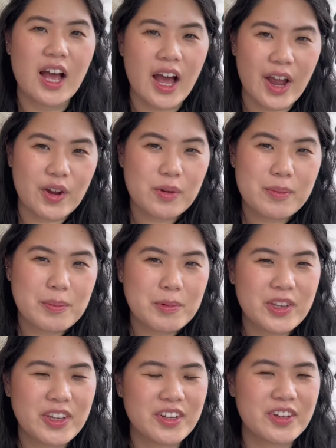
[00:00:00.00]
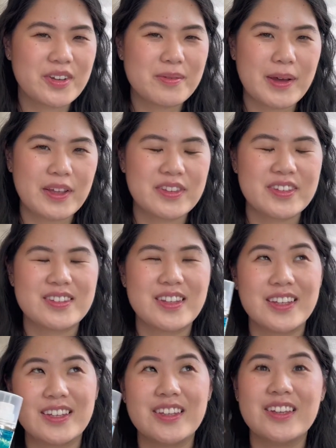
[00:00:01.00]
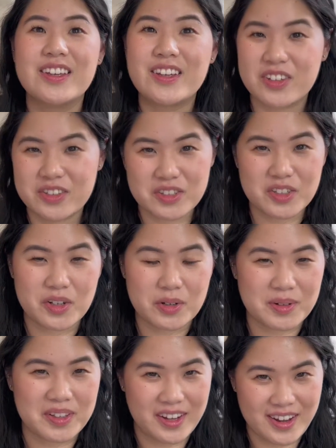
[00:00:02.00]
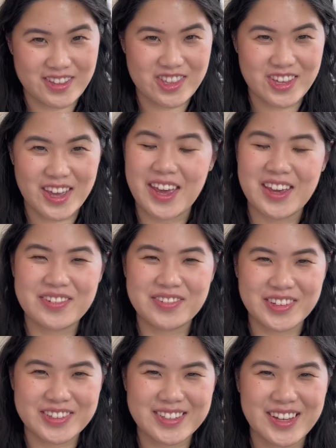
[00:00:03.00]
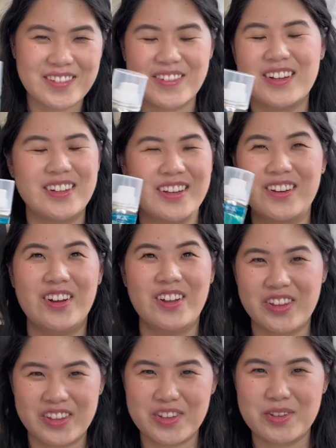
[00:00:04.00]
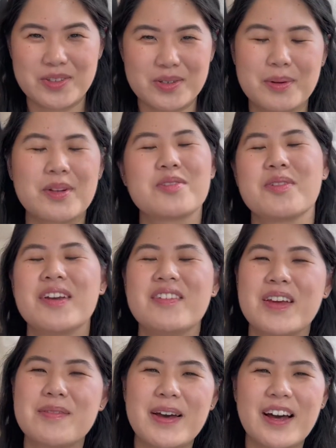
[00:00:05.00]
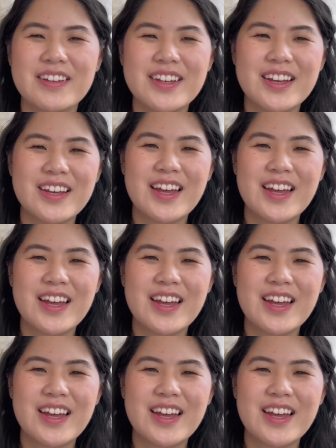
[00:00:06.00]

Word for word: I remember hearing about this like years ago when IGK first came out, like all the YouTubers raving about it.